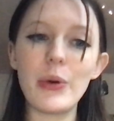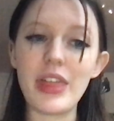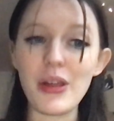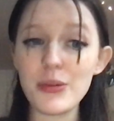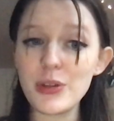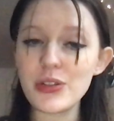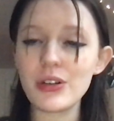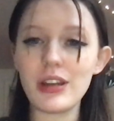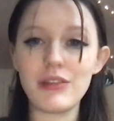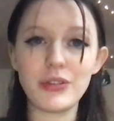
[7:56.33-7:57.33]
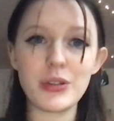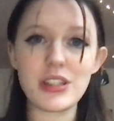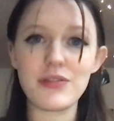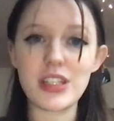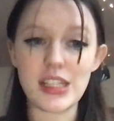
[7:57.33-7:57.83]
the musical influence of
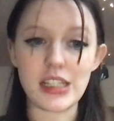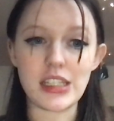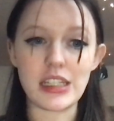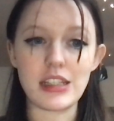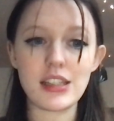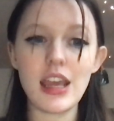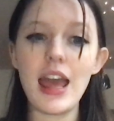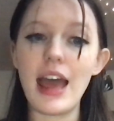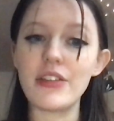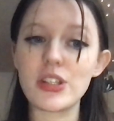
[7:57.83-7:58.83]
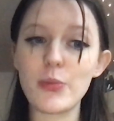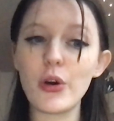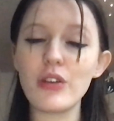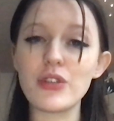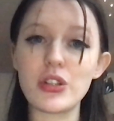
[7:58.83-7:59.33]
the 60s and the support
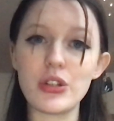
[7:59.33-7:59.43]
of the student